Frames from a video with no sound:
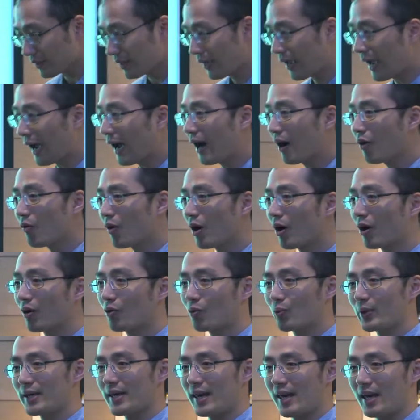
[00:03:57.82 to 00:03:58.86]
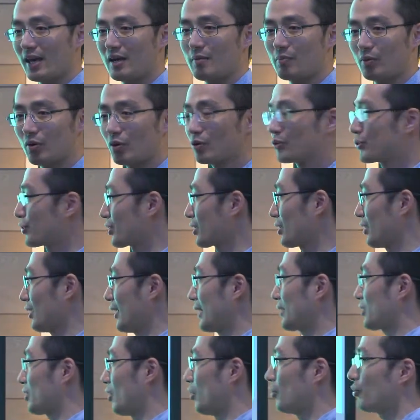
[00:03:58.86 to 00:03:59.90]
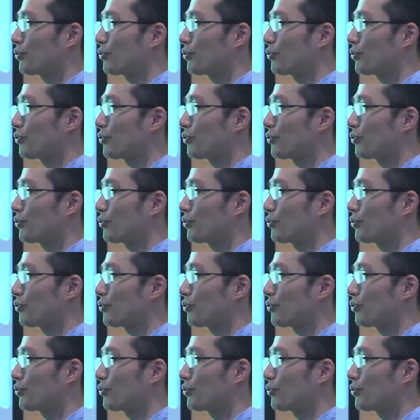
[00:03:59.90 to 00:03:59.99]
How are we able to collect all